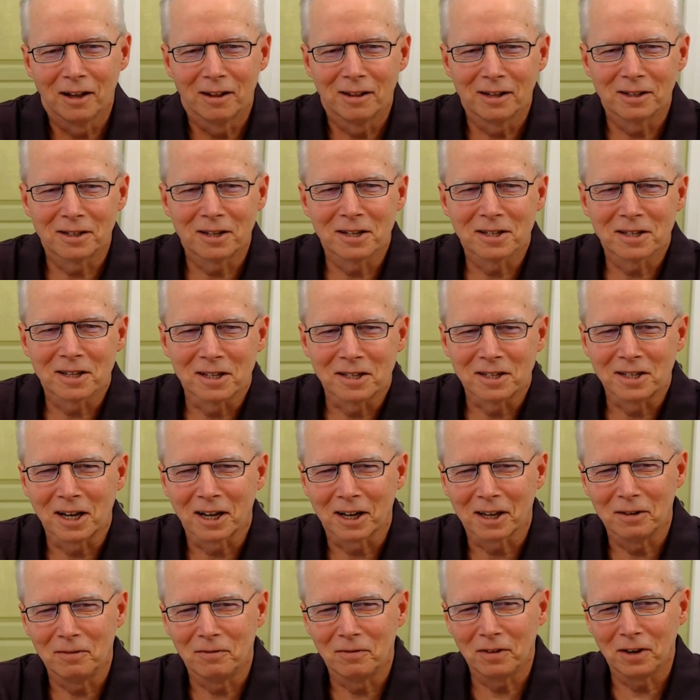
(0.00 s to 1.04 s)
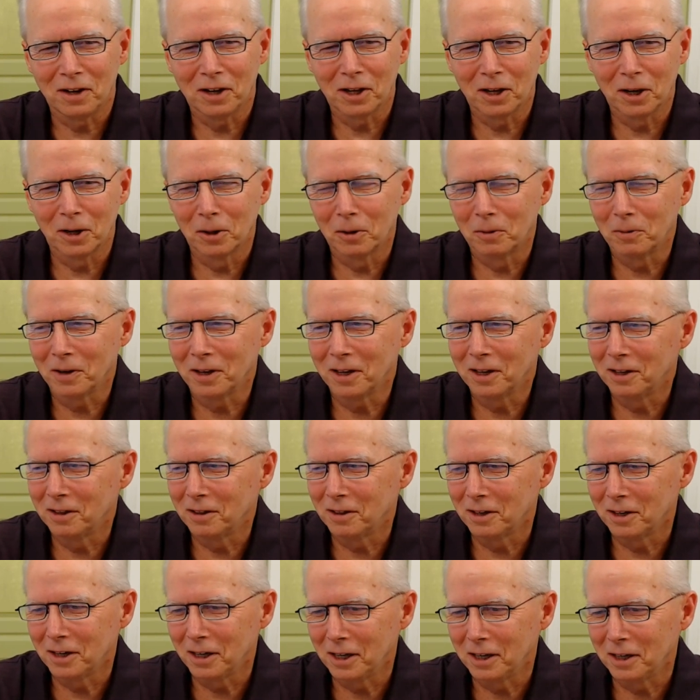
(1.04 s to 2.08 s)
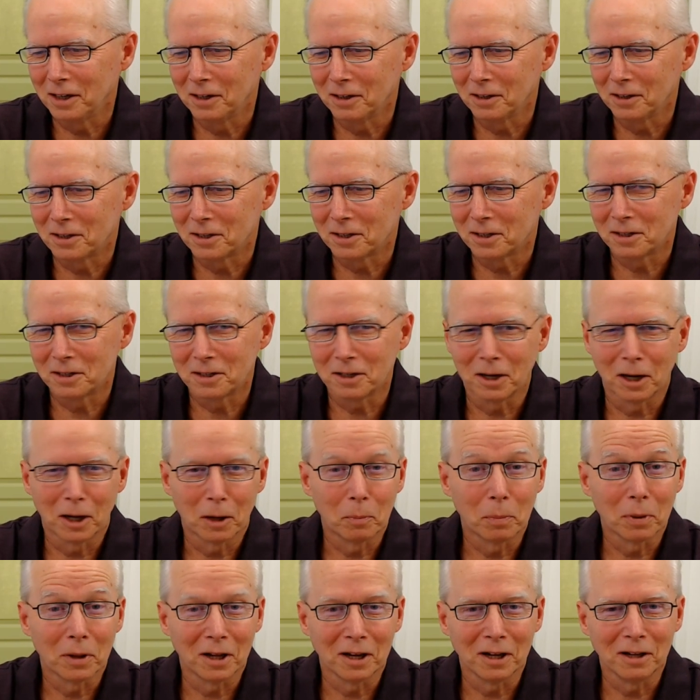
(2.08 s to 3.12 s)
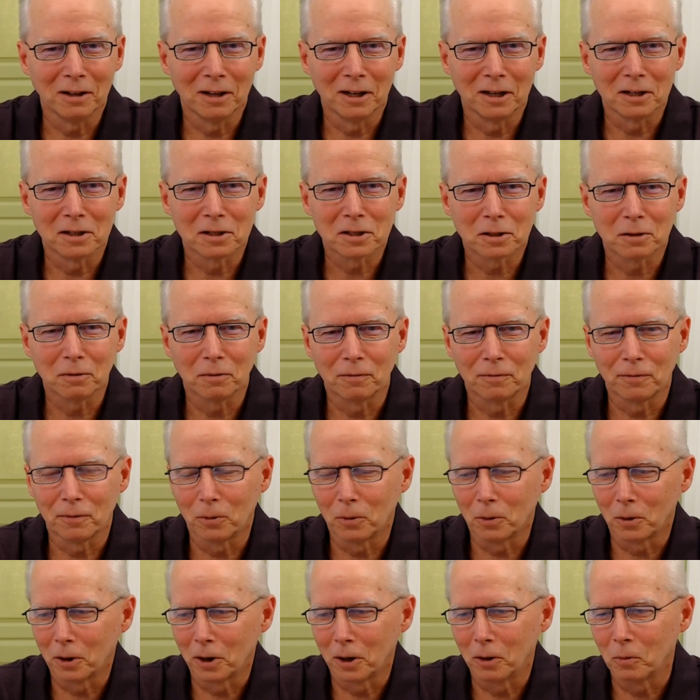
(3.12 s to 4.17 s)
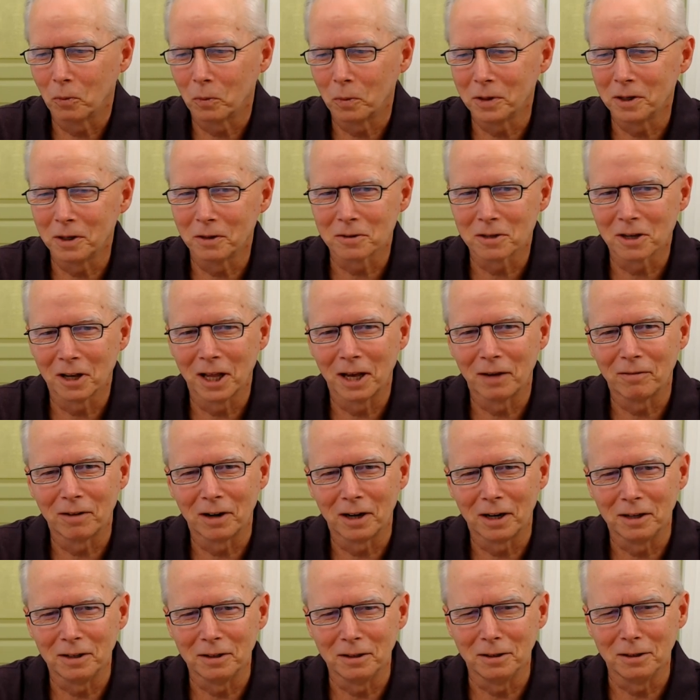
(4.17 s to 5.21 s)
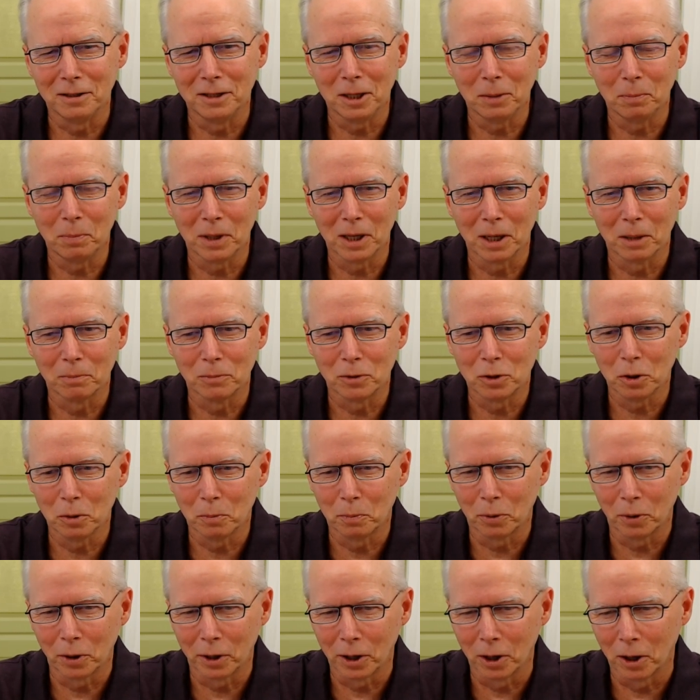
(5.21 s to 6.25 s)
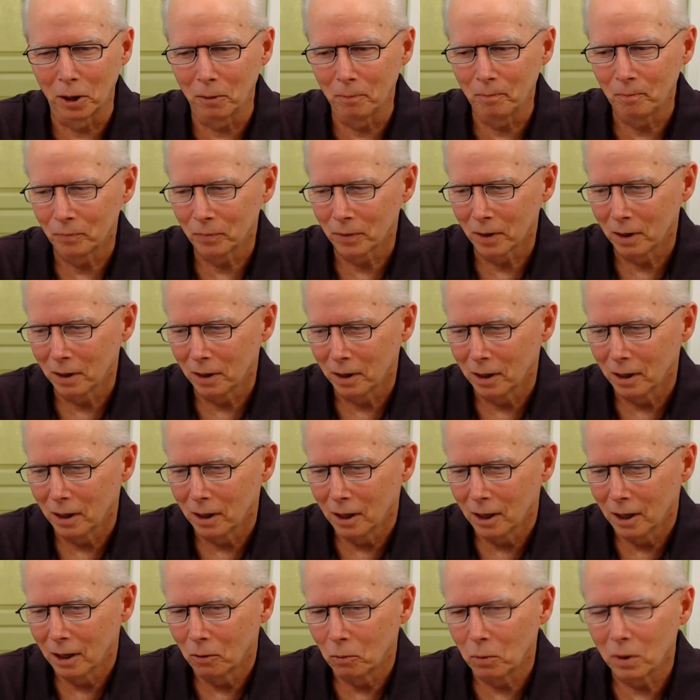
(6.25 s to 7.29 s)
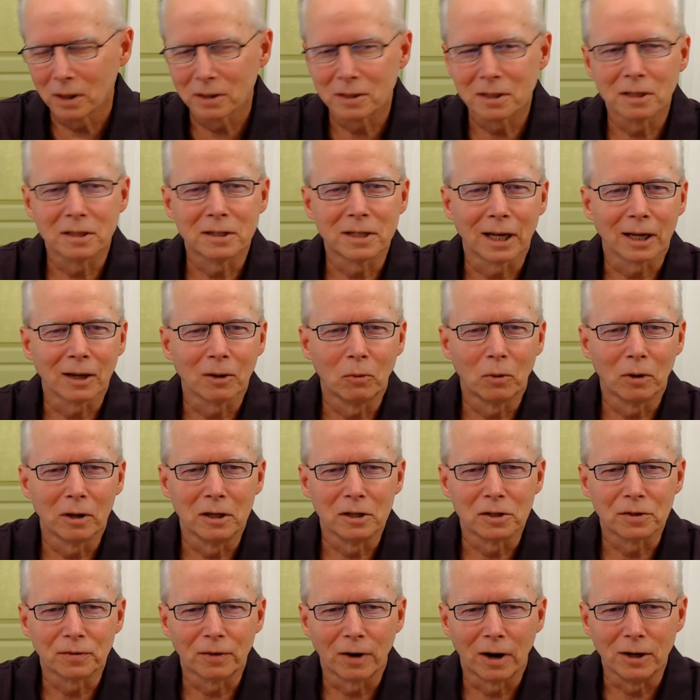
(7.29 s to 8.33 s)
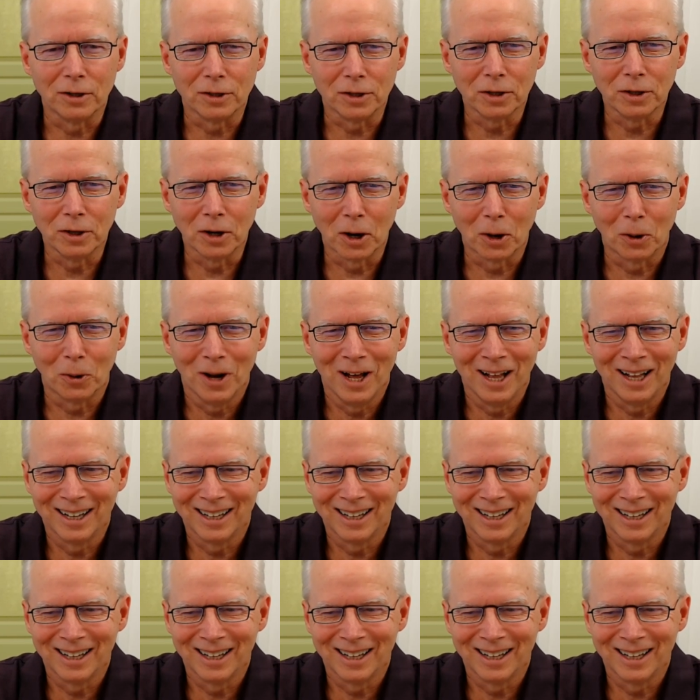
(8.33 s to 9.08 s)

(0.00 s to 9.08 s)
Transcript: This is the second video in the uh, playlist for Windows 11 and TPM 2.0. Well, it's the second one as far as you know.